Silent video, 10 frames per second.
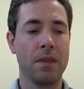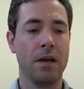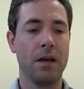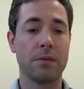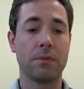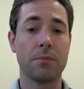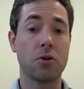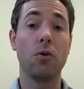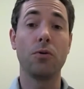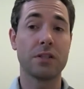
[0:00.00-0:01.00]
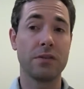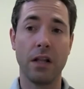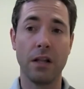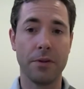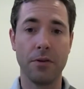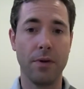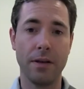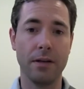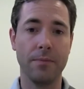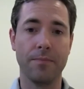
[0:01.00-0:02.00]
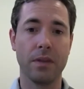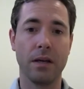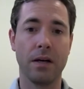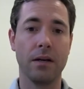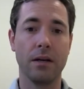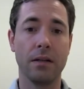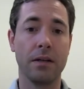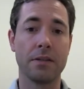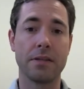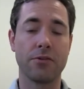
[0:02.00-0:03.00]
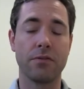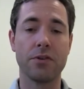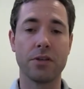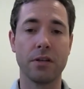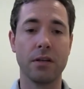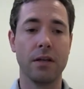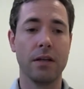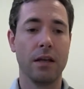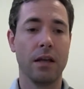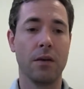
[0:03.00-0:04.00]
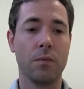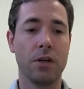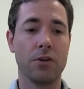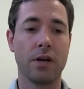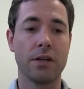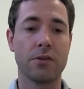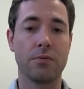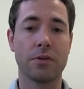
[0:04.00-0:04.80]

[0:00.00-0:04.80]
Sometimes holes develop in the retina and in the central vision, and we try to